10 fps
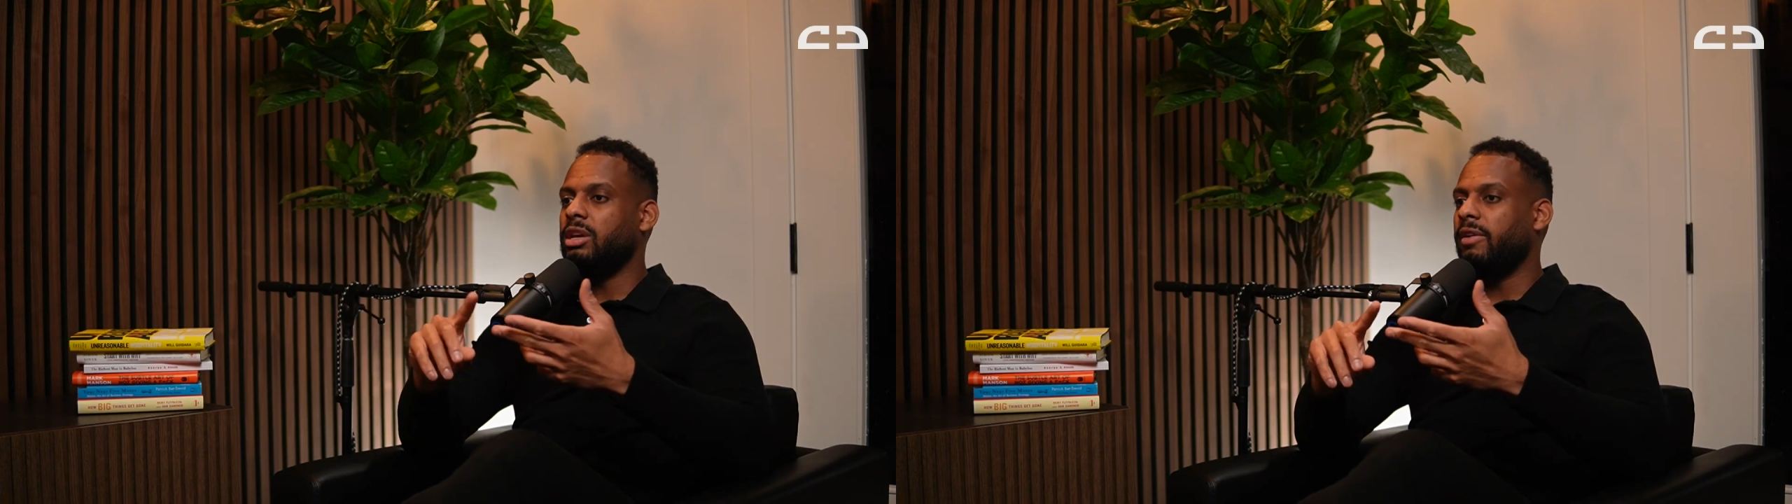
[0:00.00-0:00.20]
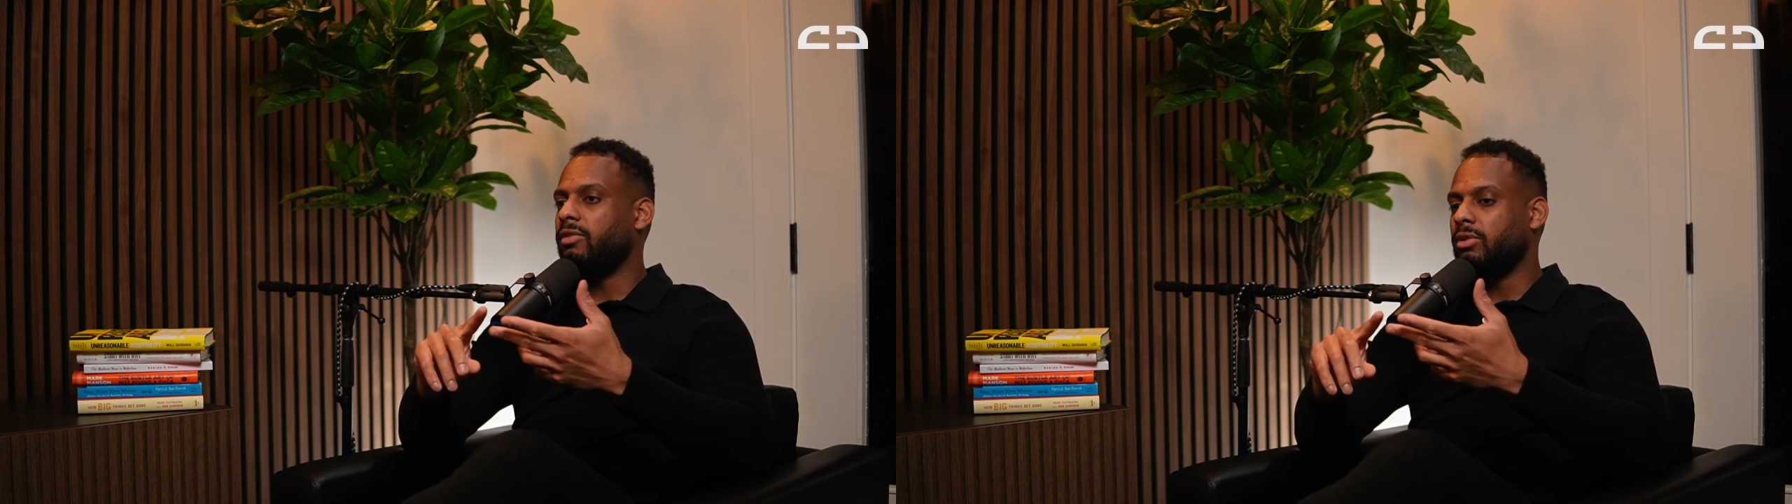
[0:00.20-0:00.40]

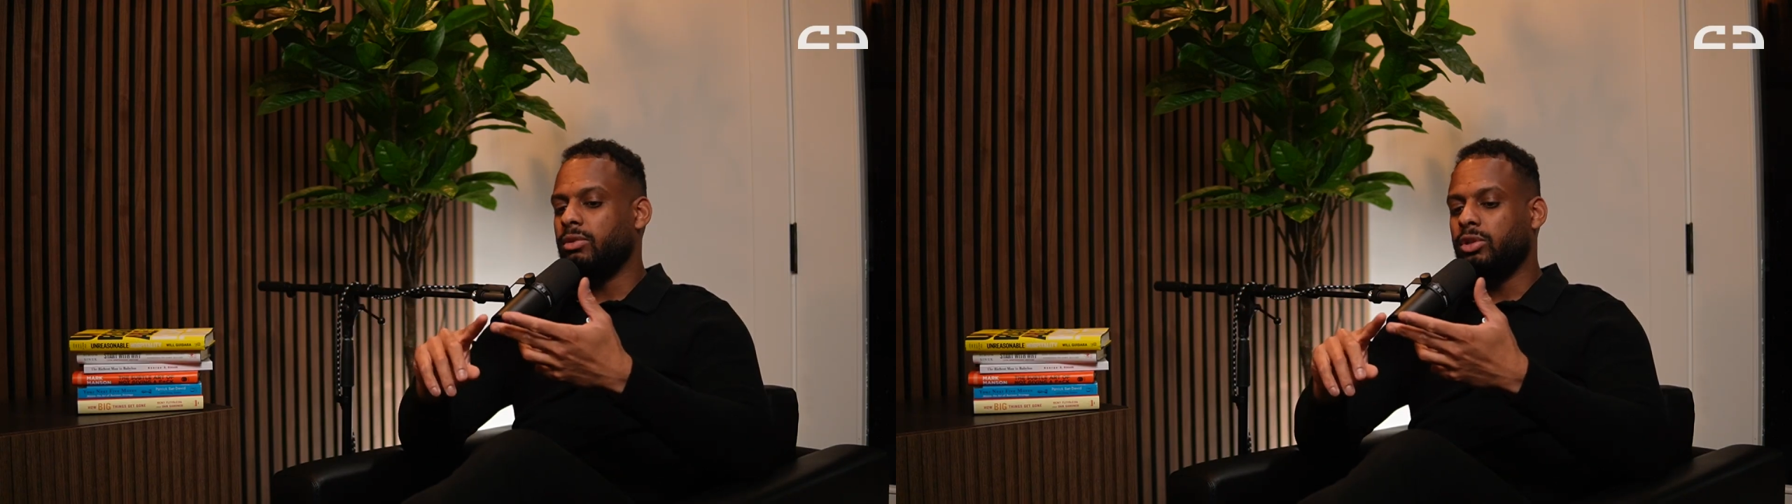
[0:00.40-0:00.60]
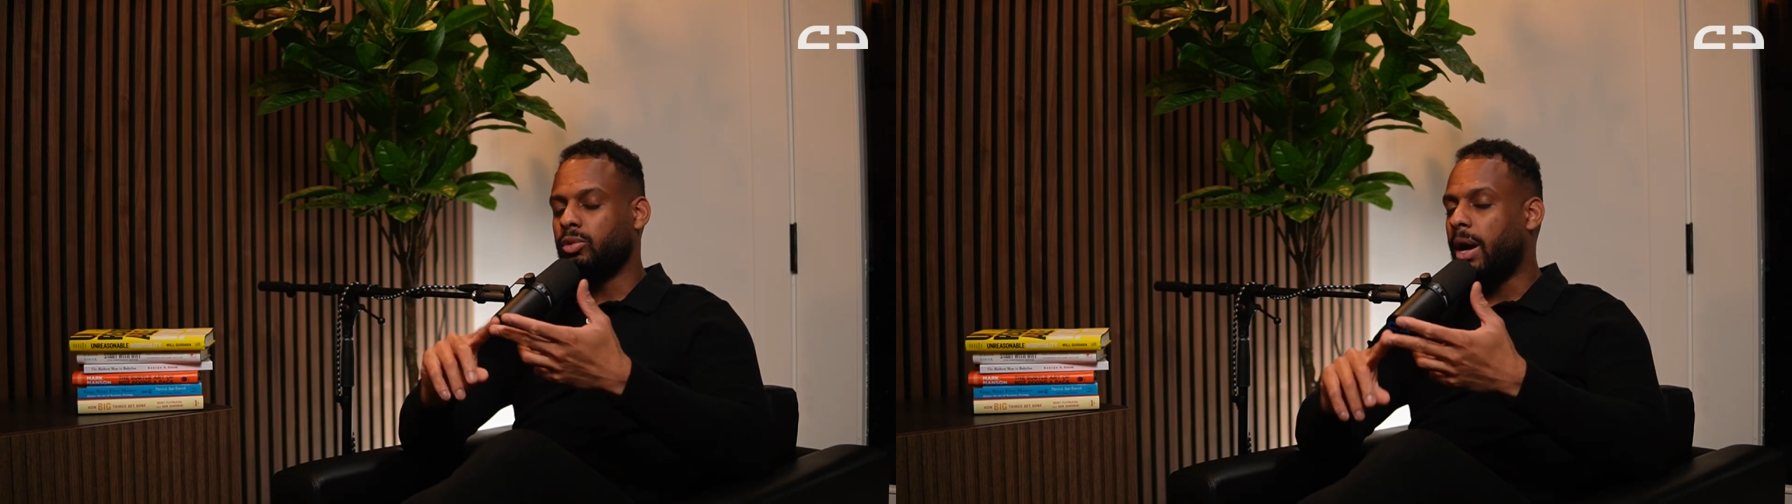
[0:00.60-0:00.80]
have
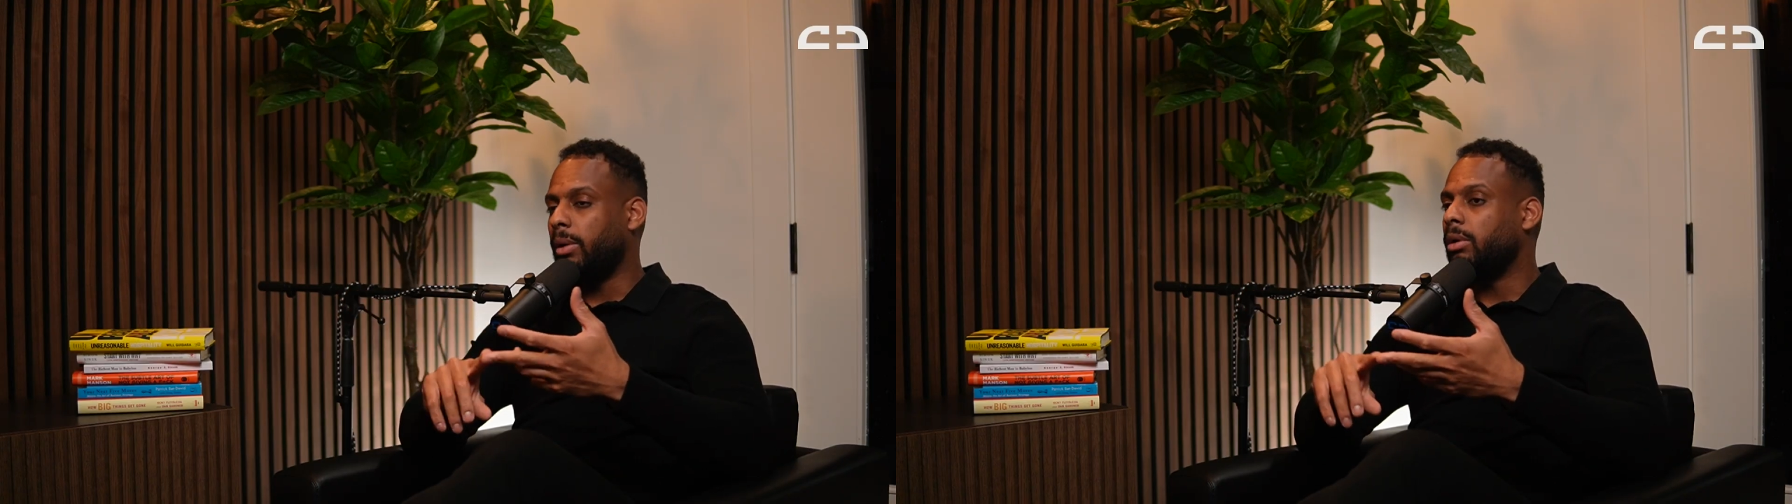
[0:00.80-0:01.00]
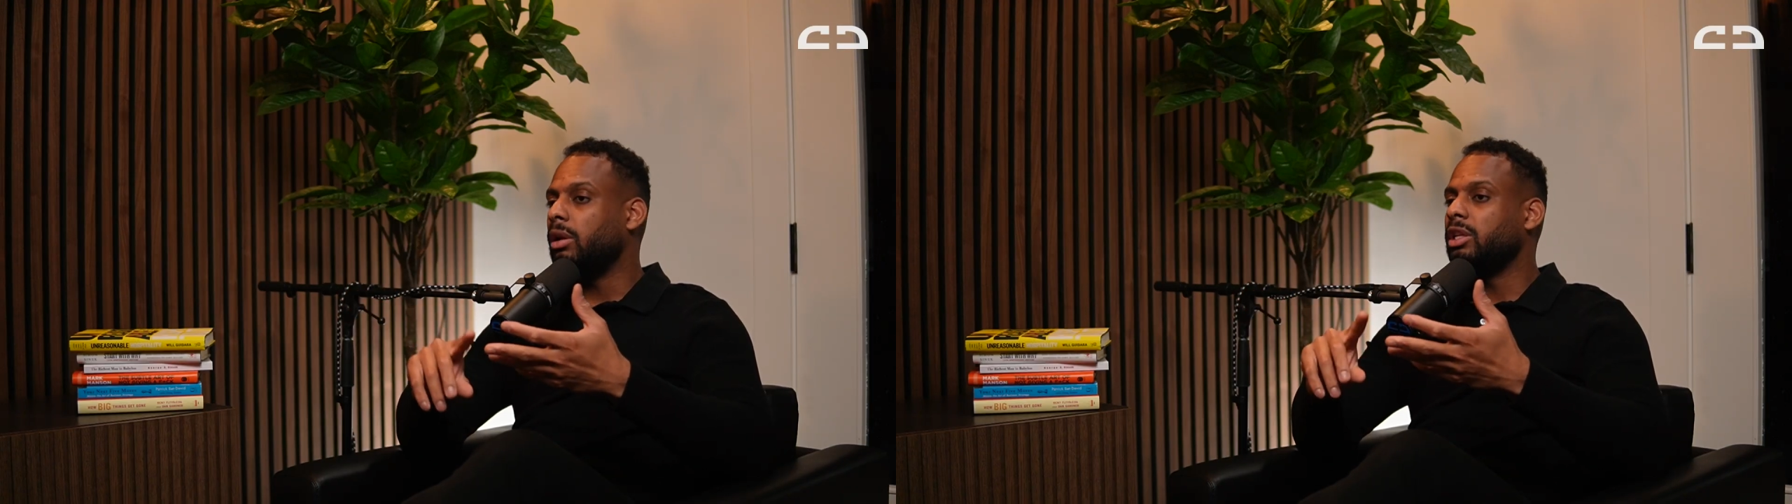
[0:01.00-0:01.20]
your
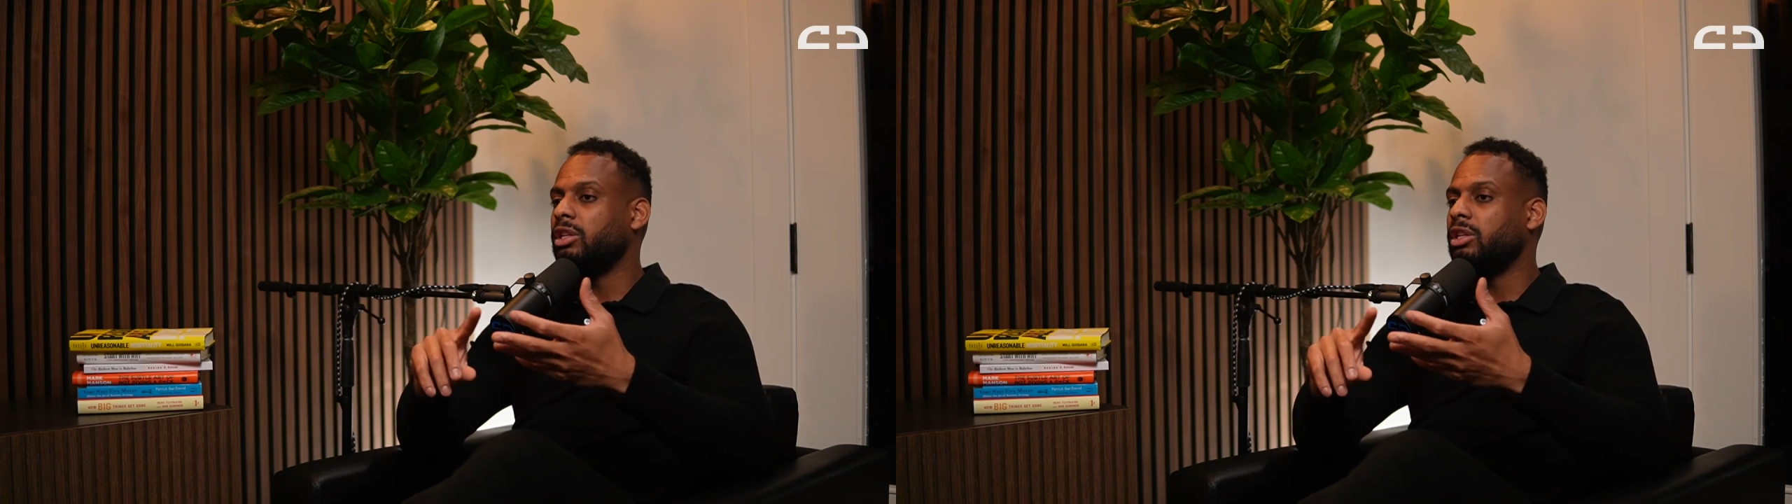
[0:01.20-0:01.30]
drywall,